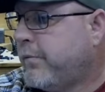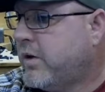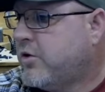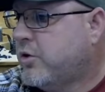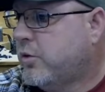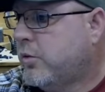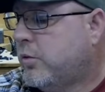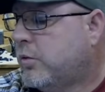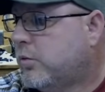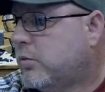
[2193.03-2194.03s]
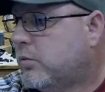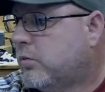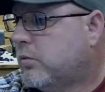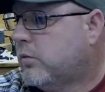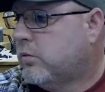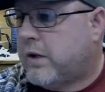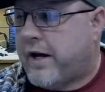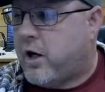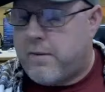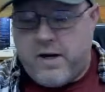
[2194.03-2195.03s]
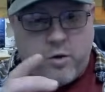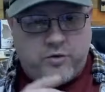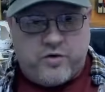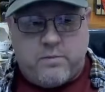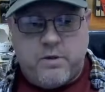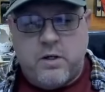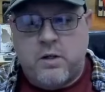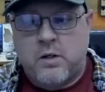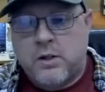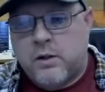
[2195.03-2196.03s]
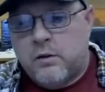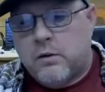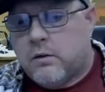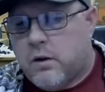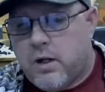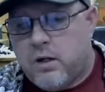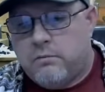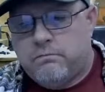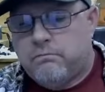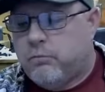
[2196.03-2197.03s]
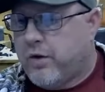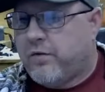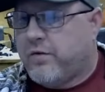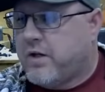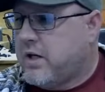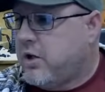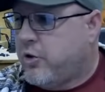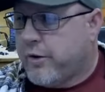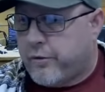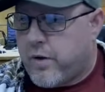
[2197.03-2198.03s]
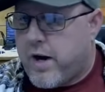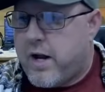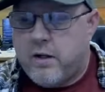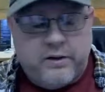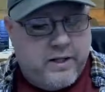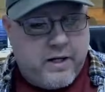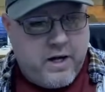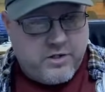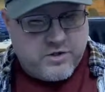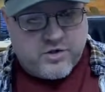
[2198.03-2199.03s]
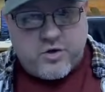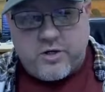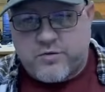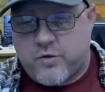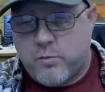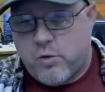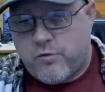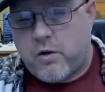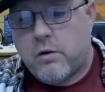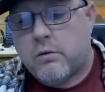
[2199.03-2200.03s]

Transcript: to line all my holes up with the grid array, and then I just transfer them over.